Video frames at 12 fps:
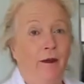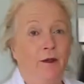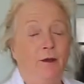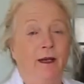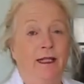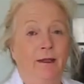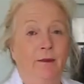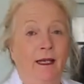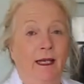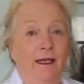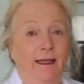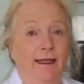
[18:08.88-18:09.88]
about 20
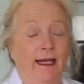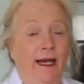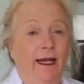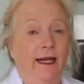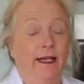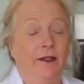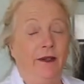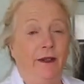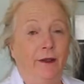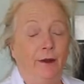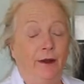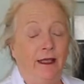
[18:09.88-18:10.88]
minutes into the
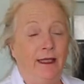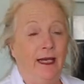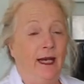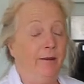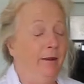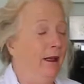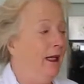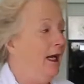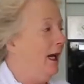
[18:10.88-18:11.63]
cooking time,